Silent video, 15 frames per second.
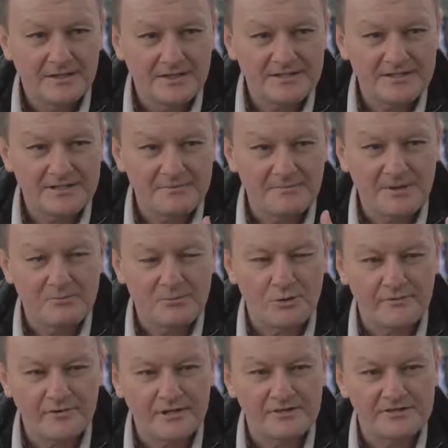this is a bit more
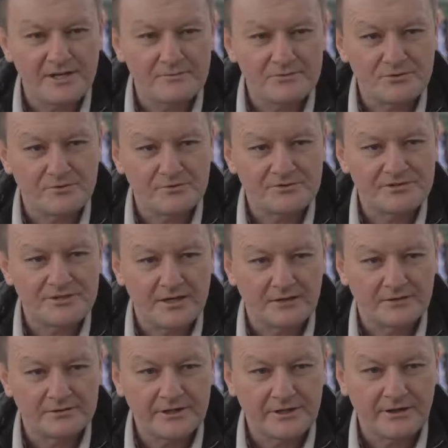of a conceptual
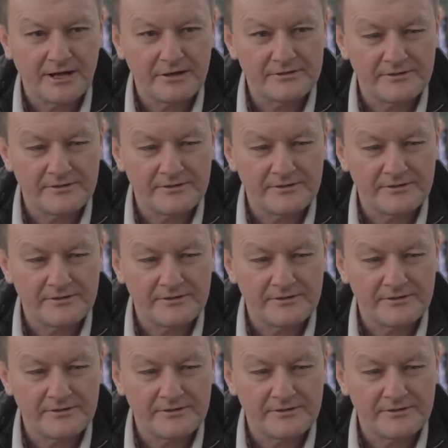sell. You know, how